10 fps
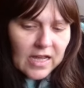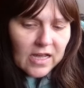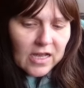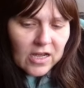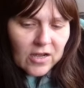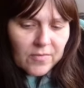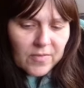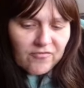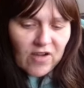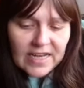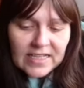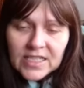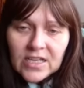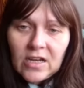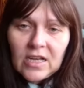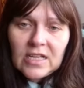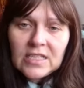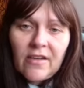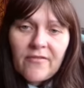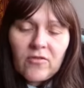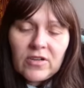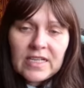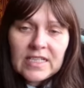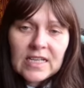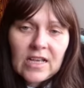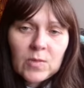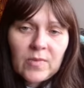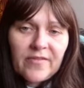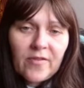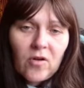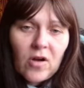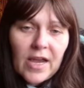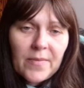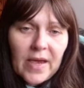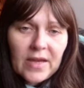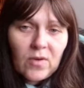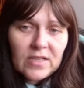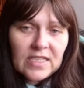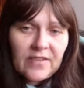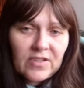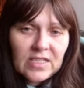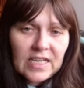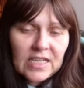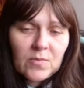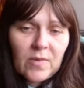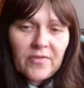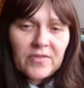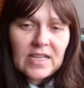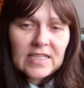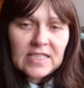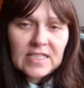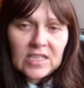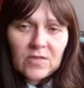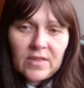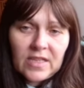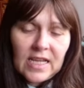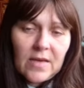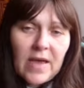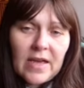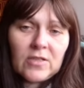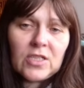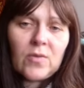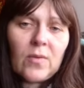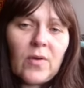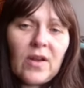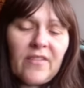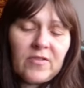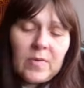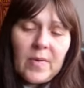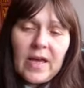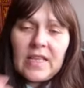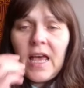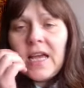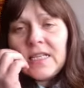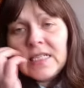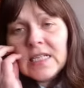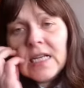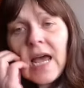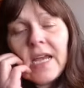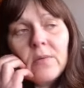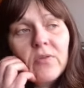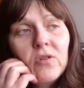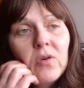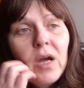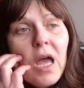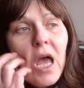Um, rent, uh, as I've already discussed before, I pay once every six months as a six monthly amount, so I won't have to be paying that until April.